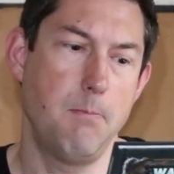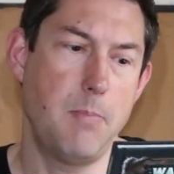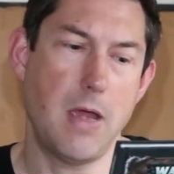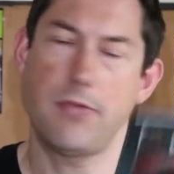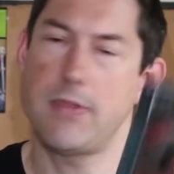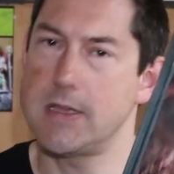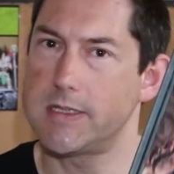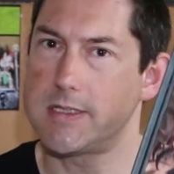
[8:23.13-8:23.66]

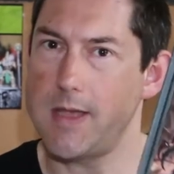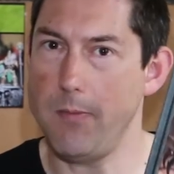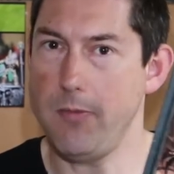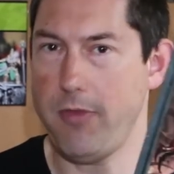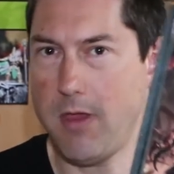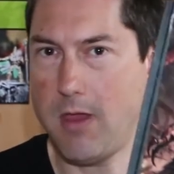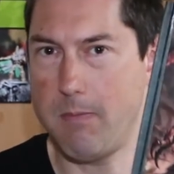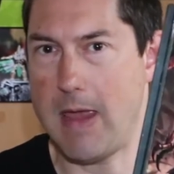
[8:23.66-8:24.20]
But there's
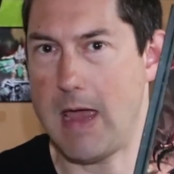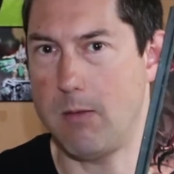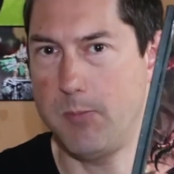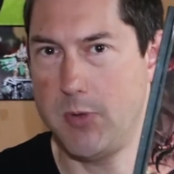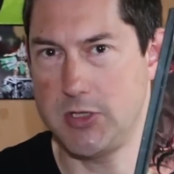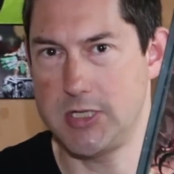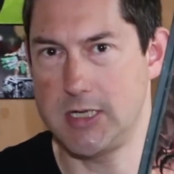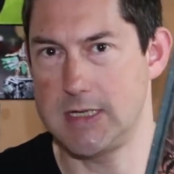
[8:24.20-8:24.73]
something about
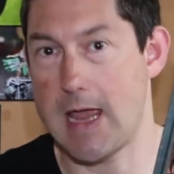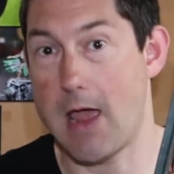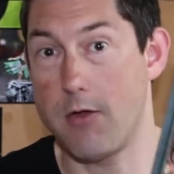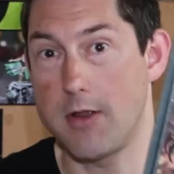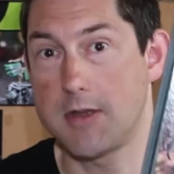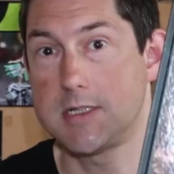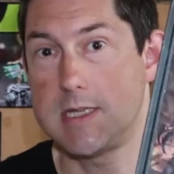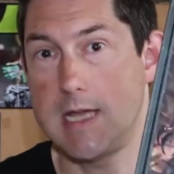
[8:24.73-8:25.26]
putting
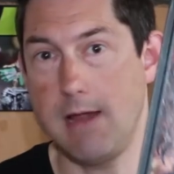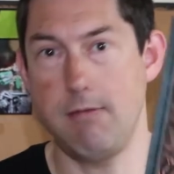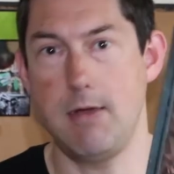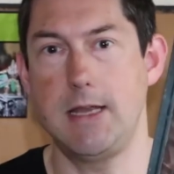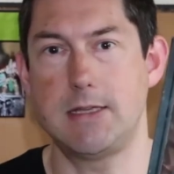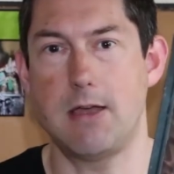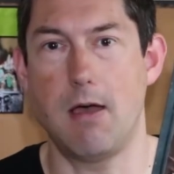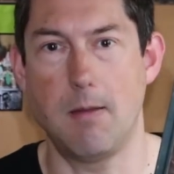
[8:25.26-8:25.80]
down a
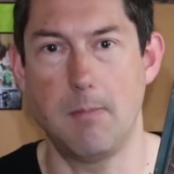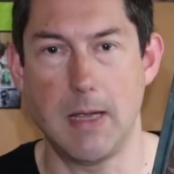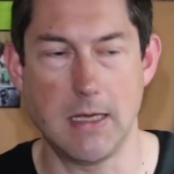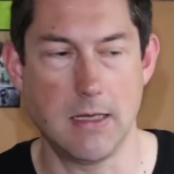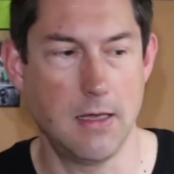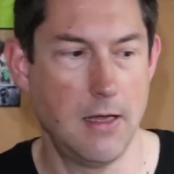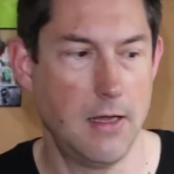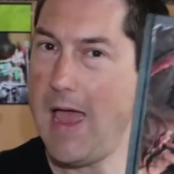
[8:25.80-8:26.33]
Tyranid army,